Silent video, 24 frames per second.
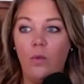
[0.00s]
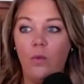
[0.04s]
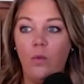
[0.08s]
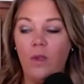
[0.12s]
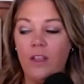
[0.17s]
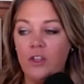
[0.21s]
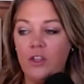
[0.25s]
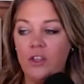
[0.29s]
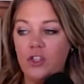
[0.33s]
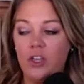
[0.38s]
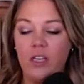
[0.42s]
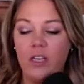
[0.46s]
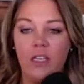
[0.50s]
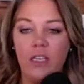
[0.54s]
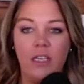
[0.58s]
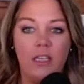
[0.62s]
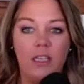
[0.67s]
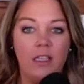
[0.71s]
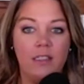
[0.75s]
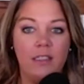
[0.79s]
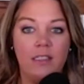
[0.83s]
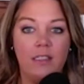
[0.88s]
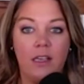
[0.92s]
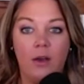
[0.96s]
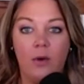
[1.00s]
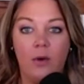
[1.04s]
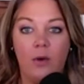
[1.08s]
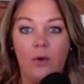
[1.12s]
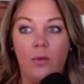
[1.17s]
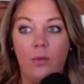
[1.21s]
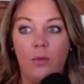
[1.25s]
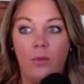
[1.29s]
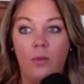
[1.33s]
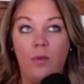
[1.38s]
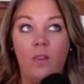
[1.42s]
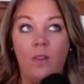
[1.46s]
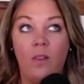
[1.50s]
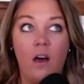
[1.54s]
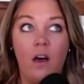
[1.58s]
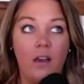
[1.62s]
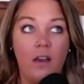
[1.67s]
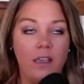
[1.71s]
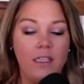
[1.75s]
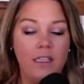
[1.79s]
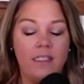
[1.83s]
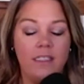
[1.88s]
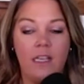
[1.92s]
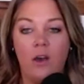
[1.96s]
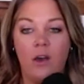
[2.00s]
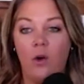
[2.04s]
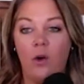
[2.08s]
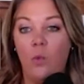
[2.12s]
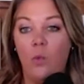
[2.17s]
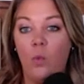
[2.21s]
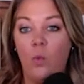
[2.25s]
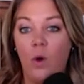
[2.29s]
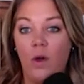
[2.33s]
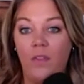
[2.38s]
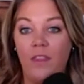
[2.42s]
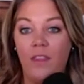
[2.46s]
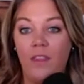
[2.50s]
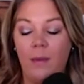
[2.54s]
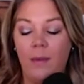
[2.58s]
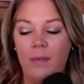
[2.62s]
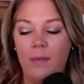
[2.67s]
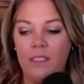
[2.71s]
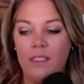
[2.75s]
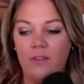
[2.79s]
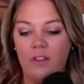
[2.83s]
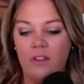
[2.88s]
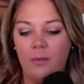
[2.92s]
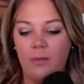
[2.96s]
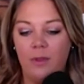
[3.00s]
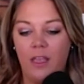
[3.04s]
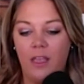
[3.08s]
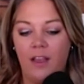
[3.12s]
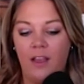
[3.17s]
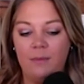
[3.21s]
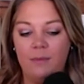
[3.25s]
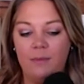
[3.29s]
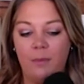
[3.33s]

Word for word: injured he is, how long he's out, what that means for the playoffs.